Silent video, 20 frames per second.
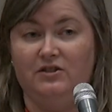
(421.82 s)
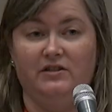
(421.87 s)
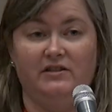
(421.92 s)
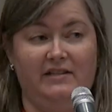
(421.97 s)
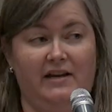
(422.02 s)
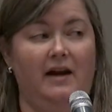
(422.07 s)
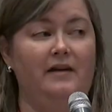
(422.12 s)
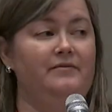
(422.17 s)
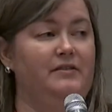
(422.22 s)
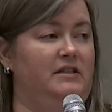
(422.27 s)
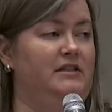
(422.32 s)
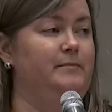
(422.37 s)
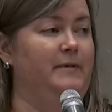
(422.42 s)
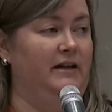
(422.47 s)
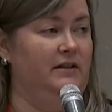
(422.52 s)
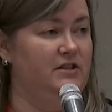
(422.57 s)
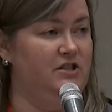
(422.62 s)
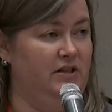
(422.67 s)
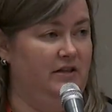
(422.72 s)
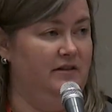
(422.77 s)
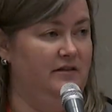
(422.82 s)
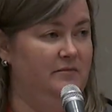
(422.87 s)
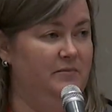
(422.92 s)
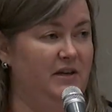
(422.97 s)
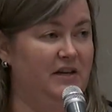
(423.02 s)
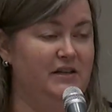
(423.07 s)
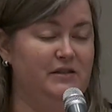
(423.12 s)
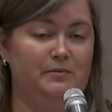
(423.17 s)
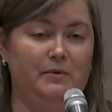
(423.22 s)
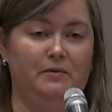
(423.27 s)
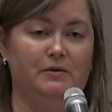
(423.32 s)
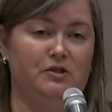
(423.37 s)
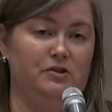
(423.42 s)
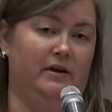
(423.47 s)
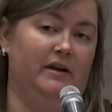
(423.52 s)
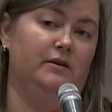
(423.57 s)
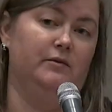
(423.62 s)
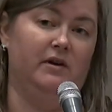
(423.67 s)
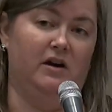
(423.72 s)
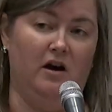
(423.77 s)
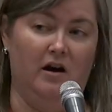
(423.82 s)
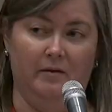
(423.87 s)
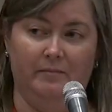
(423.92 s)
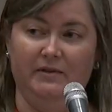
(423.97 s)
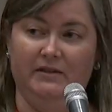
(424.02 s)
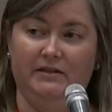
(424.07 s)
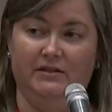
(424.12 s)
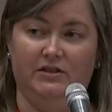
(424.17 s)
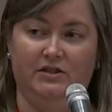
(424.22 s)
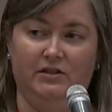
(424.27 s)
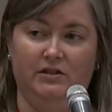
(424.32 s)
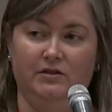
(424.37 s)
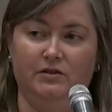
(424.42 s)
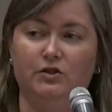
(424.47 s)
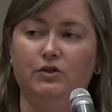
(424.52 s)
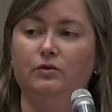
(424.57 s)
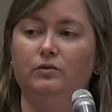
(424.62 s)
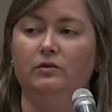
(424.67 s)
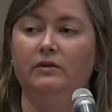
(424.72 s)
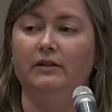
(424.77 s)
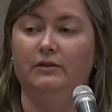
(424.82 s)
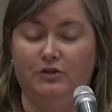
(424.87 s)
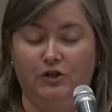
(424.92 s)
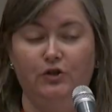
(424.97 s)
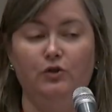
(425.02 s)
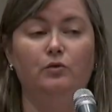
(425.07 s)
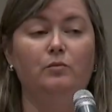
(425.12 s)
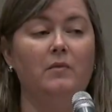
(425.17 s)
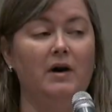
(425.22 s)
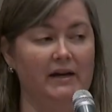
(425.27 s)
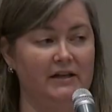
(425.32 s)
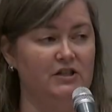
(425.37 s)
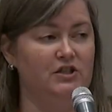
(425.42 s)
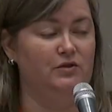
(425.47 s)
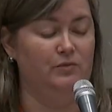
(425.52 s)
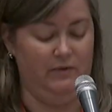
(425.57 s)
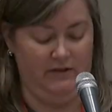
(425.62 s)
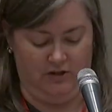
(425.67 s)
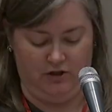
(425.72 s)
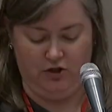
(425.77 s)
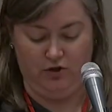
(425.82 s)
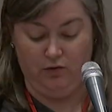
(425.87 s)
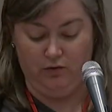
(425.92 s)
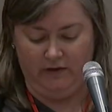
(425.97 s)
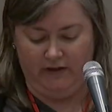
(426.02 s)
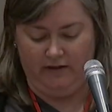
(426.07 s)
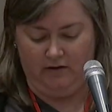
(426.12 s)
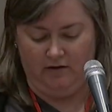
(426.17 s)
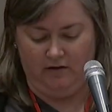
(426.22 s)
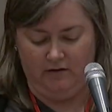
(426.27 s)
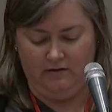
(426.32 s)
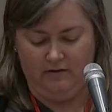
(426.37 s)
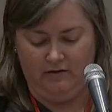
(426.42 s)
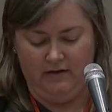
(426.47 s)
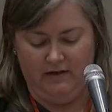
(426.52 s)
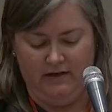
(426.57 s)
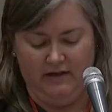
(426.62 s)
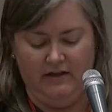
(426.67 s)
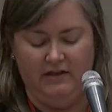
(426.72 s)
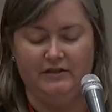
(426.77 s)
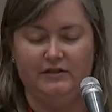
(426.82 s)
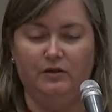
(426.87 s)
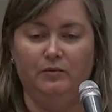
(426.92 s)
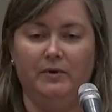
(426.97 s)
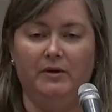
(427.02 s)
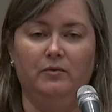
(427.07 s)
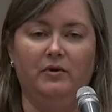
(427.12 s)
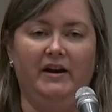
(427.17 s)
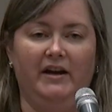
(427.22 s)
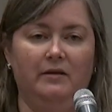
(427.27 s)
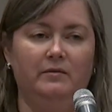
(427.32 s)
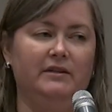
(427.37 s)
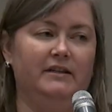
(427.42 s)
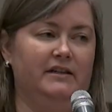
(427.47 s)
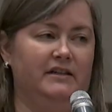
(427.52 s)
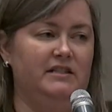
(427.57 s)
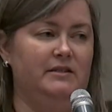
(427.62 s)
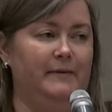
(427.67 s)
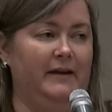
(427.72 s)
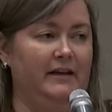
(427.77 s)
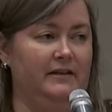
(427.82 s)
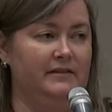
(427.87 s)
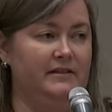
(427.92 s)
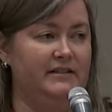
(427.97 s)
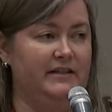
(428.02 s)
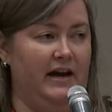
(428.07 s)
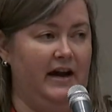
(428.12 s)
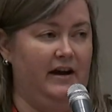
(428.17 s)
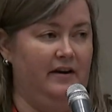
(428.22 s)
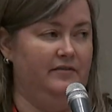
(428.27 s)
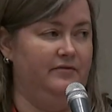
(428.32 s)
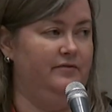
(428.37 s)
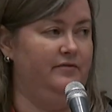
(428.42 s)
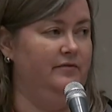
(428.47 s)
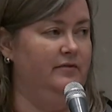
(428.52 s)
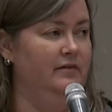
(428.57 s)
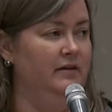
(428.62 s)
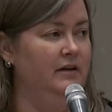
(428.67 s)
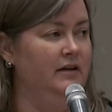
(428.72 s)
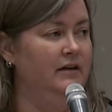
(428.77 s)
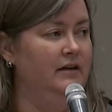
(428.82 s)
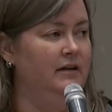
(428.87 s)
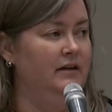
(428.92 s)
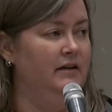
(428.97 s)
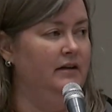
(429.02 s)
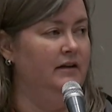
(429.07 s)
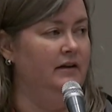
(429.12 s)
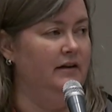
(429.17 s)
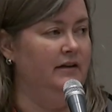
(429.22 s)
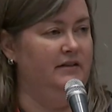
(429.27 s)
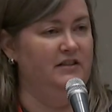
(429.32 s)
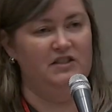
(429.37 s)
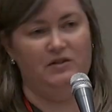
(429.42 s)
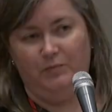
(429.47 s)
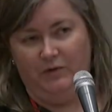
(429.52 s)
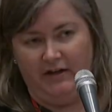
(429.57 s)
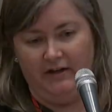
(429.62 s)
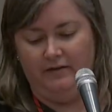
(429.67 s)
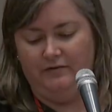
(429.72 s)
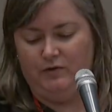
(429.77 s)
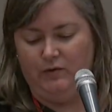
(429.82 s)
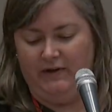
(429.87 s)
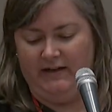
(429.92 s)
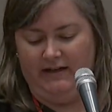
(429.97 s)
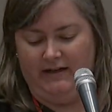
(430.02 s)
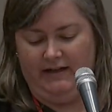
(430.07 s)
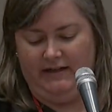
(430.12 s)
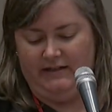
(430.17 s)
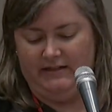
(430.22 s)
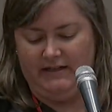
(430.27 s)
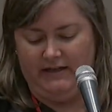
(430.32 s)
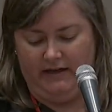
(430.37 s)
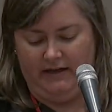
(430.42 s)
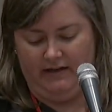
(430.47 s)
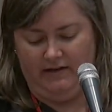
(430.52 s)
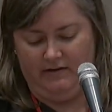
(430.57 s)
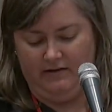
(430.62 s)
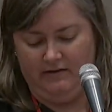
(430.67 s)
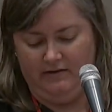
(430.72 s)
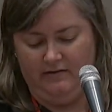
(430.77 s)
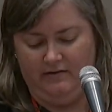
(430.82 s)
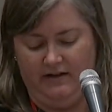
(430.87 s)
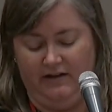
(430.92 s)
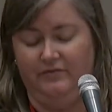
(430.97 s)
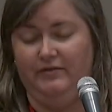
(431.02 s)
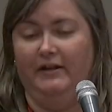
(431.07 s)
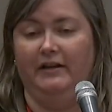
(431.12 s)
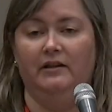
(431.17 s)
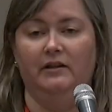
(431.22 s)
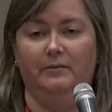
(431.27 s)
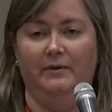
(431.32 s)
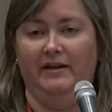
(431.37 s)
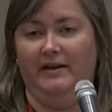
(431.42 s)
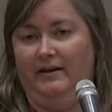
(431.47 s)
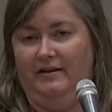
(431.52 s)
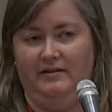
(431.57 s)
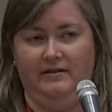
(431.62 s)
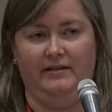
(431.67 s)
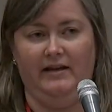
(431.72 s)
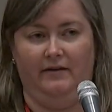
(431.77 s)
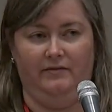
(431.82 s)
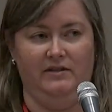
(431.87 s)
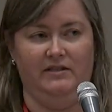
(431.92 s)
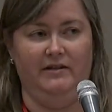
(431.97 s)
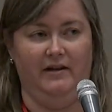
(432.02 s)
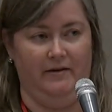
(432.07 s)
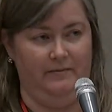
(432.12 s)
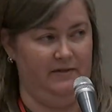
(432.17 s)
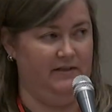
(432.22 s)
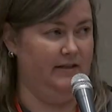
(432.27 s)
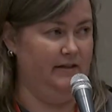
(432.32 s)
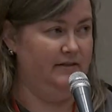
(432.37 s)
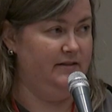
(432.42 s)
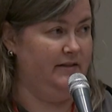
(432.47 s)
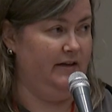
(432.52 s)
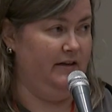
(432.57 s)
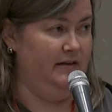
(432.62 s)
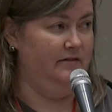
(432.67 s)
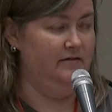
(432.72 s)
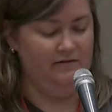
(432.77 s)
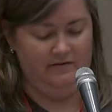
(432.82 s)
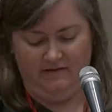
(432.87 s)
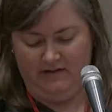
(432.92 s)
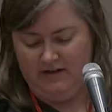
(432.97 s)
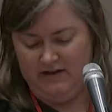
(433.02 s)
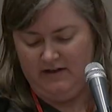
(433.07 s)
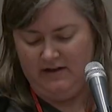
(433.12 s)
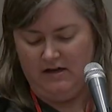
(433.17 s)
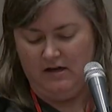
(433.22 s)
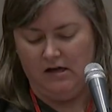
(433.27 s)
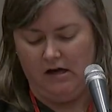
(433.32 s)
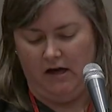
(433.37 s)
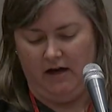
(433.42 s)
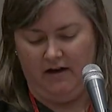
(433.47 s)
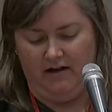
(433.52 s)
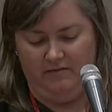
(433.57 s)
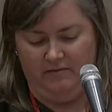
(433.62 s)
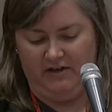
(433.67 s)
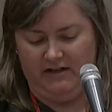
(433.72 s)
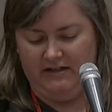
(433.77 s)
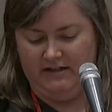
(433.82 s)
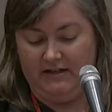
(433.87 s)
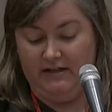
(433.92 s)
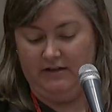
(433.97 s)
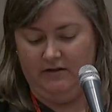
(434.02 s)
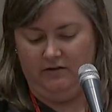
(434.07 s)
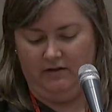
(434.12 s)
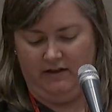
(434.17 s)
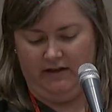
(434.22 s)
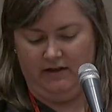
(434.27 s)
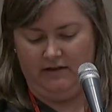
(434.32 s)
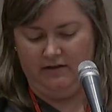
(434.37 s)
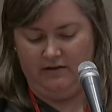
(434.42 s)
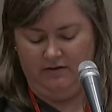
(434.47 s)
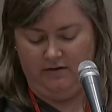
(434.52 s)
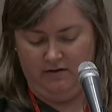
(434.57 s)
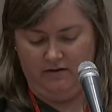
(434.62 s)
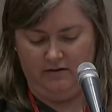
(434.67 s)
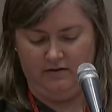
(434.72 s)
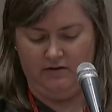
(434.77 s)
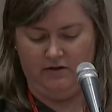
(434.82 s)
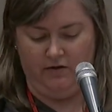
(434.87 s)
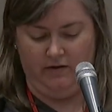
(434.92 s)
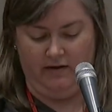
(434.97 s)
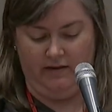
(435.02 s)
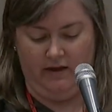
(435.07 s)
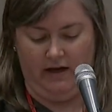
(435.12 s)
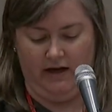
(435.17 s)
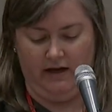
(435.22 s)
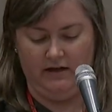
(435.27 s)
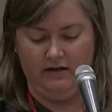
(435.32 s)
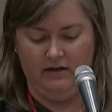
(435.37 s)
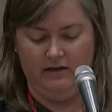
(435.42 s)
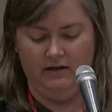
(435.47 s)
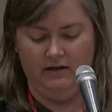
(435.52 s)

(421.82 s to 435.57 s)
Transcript: staff expansion because we were trying to accomplish too much with too little. So we were able to expand staff in the spring of 2019, and frankly, we just haven't stopped since then. We're continually doing that.